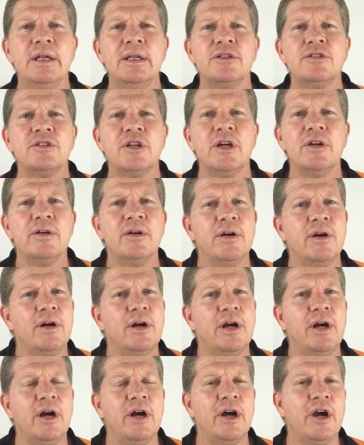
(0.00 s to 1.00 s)
So
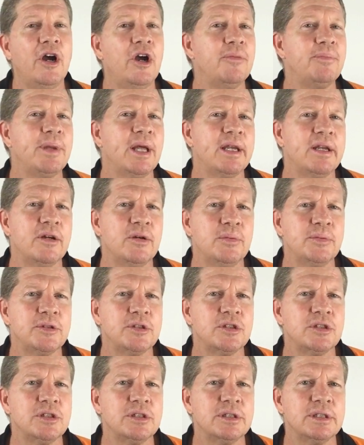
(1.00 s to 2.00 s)
I hope that
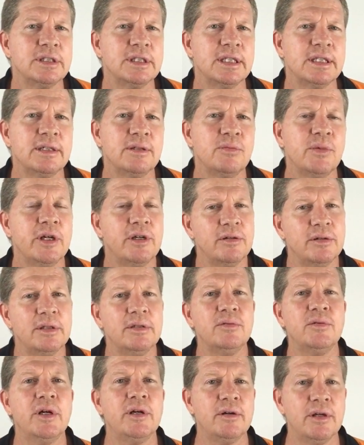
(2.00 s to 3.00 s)
helps.
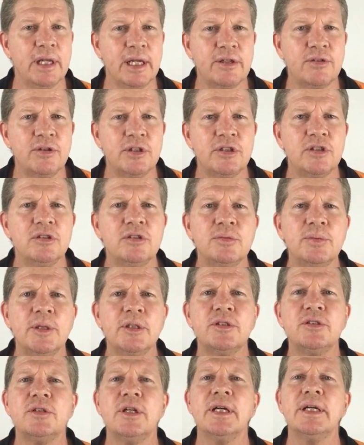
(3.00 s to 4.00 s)
We're electricians by
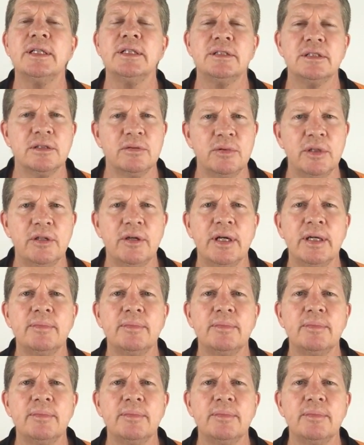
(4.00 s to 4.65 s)
trade, so we're